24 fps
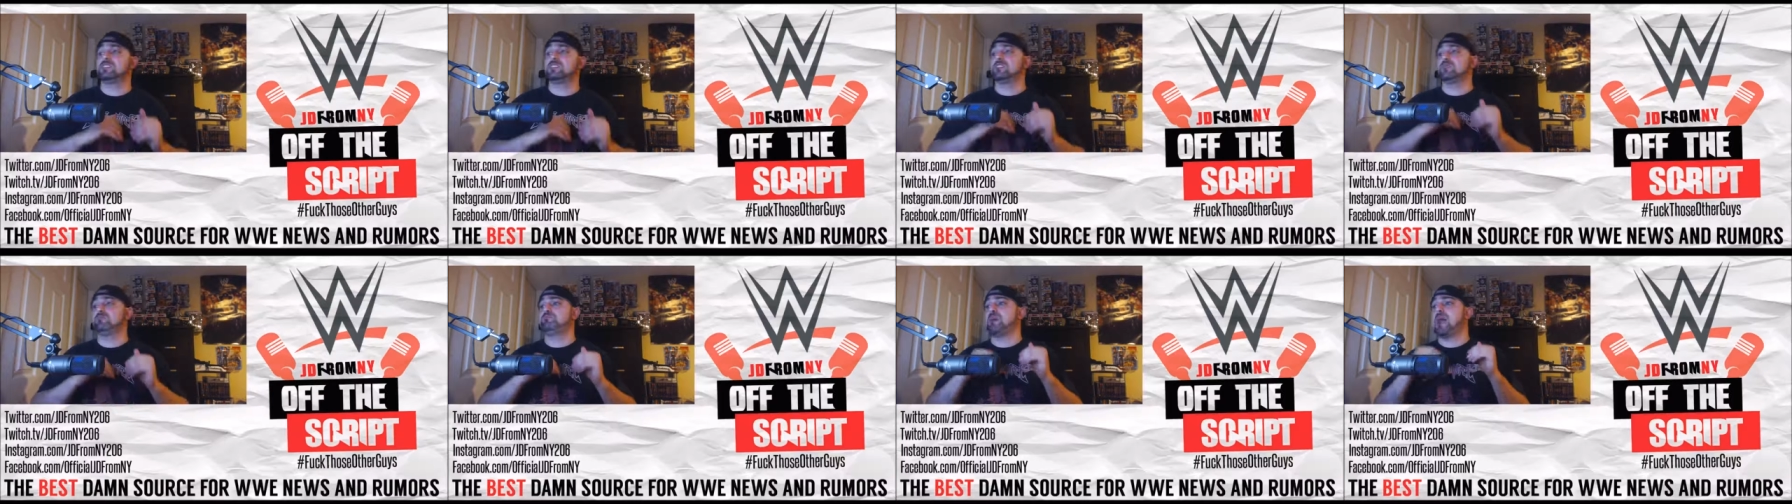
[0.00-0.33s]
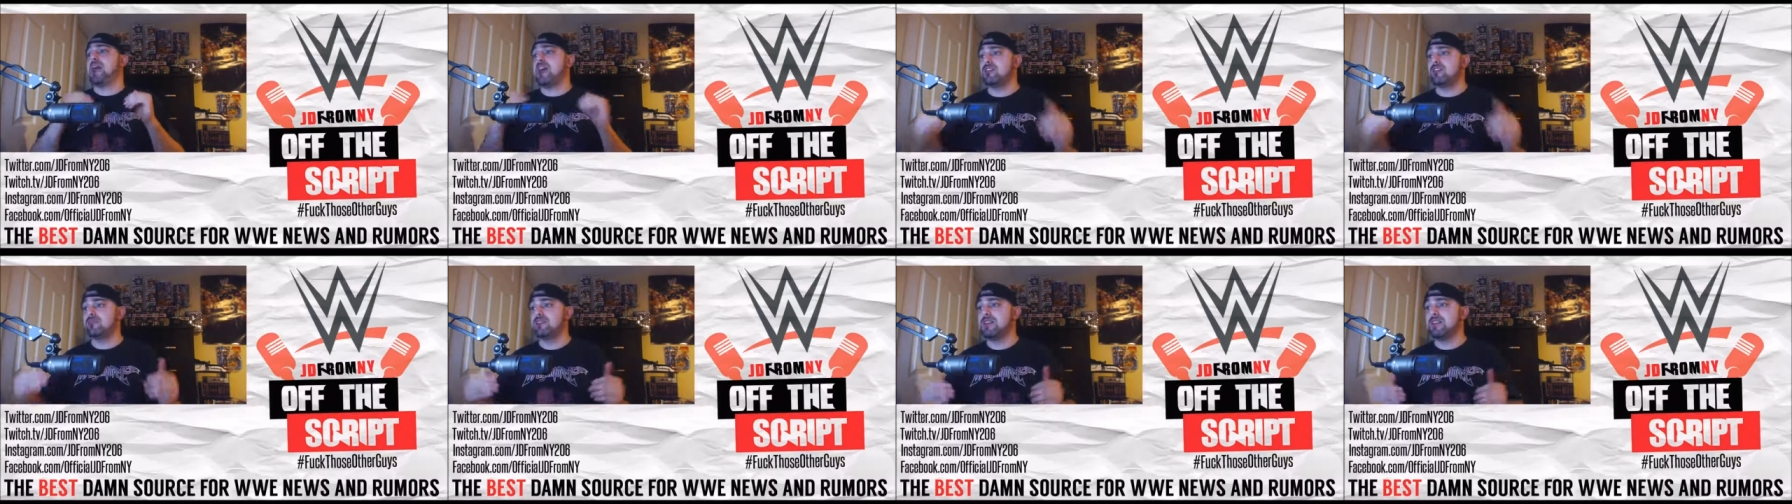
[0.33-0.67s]
It's a
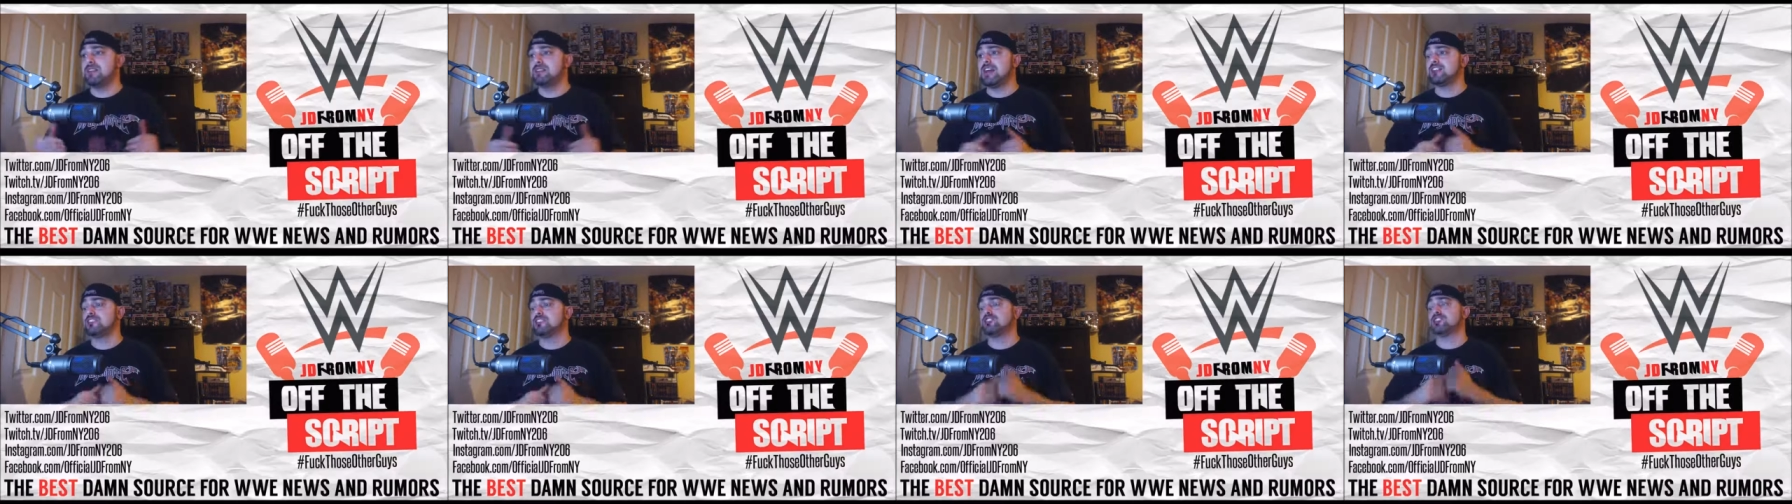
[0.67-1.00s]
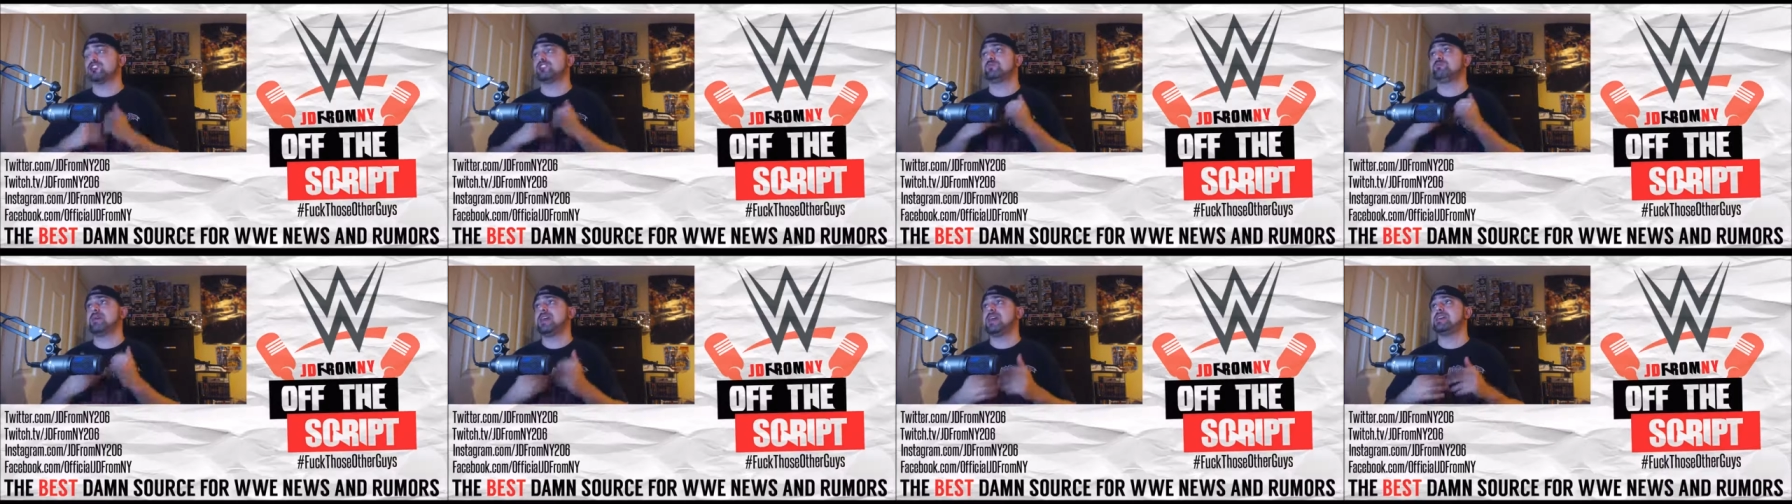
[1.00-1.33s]
pairing
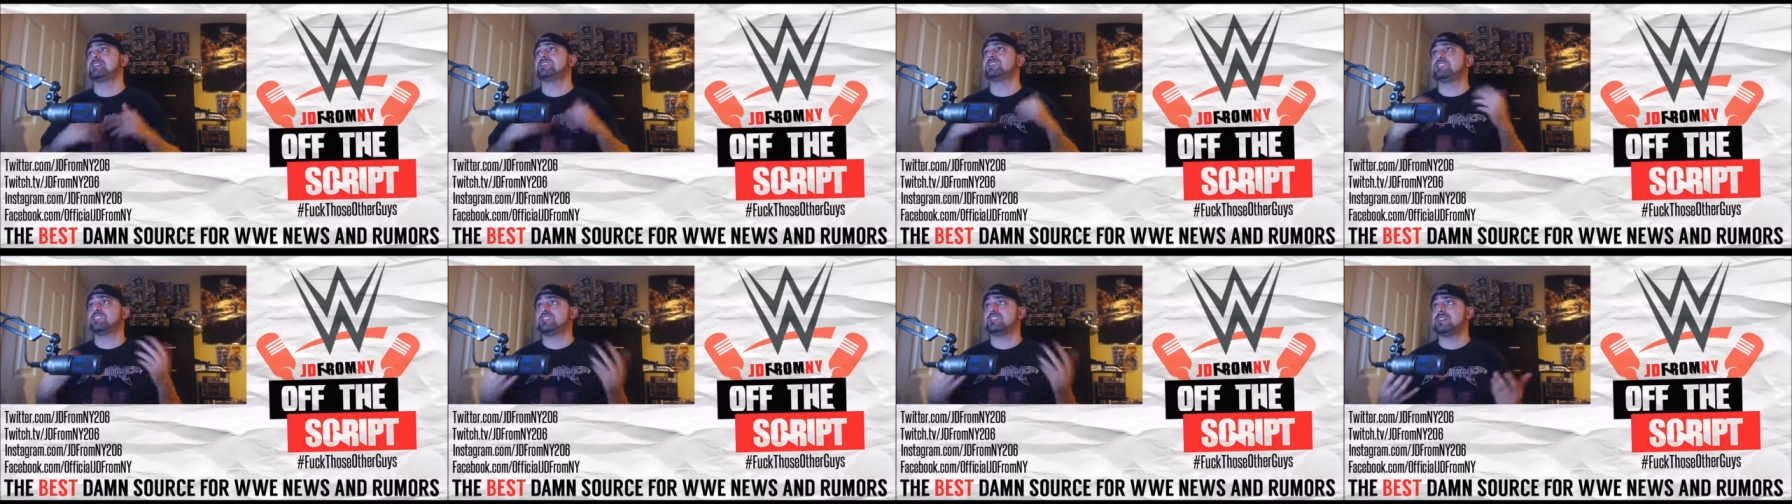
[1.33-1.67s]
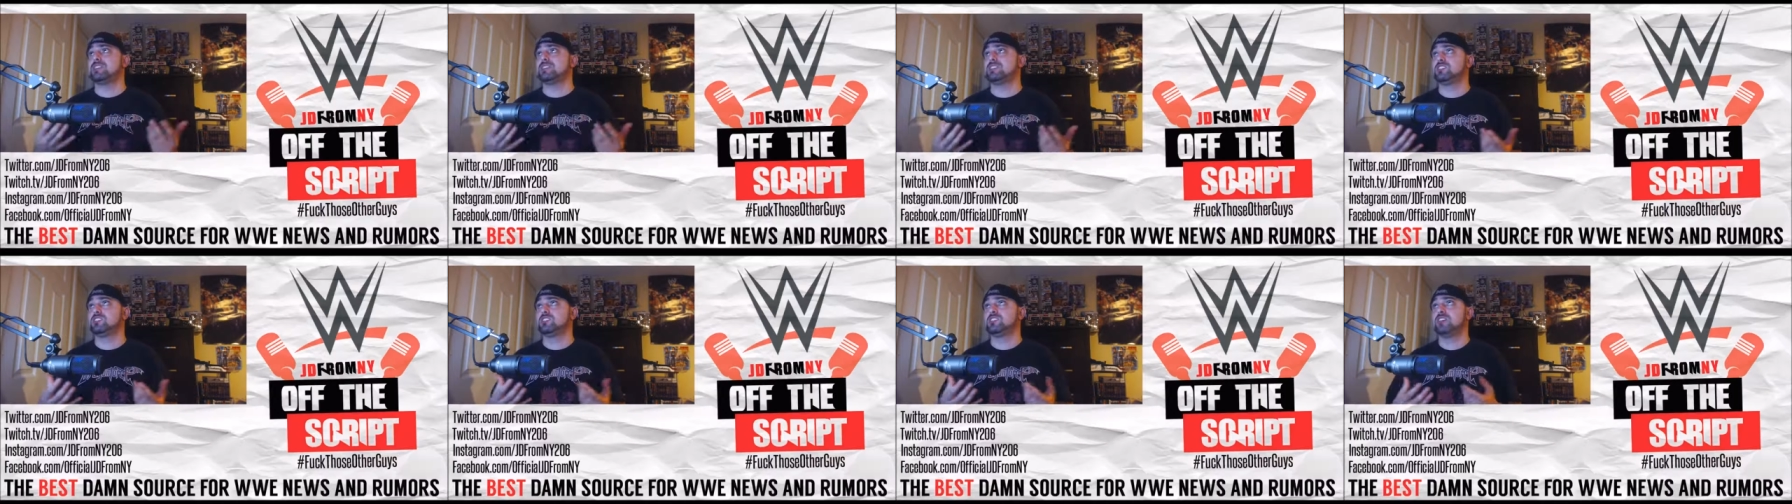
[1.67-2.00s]
that just makes
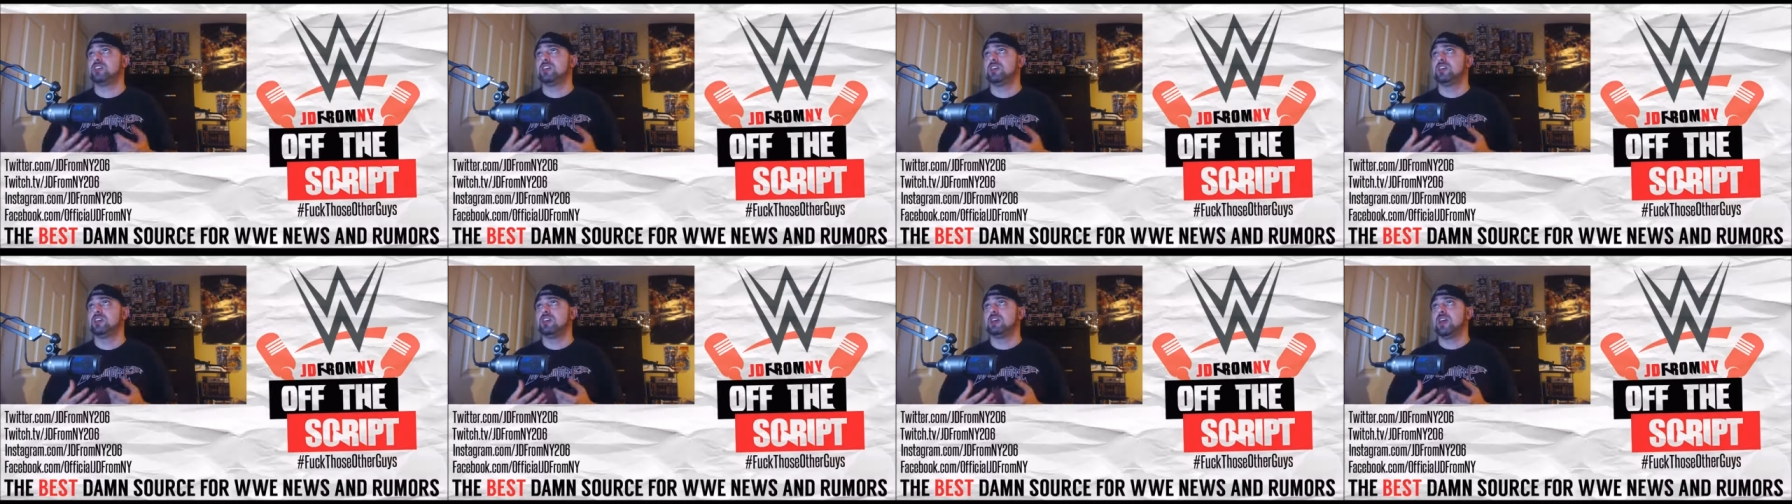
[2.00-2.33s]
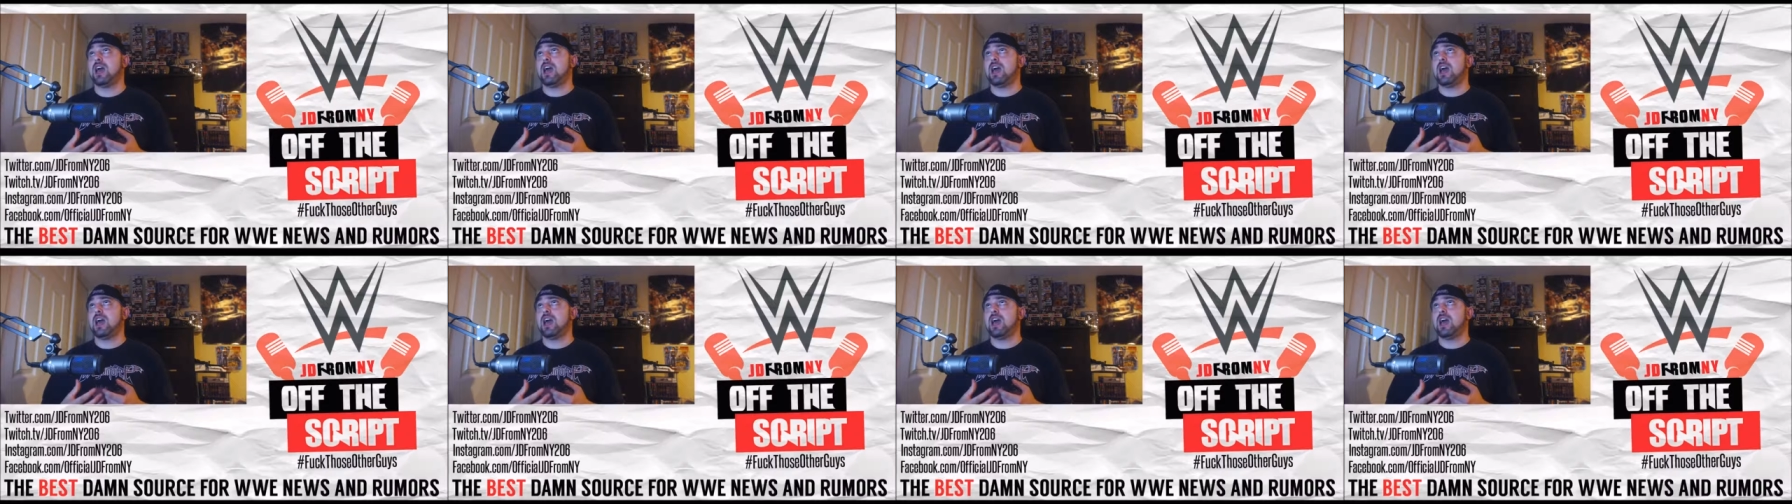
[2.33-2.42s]
sense,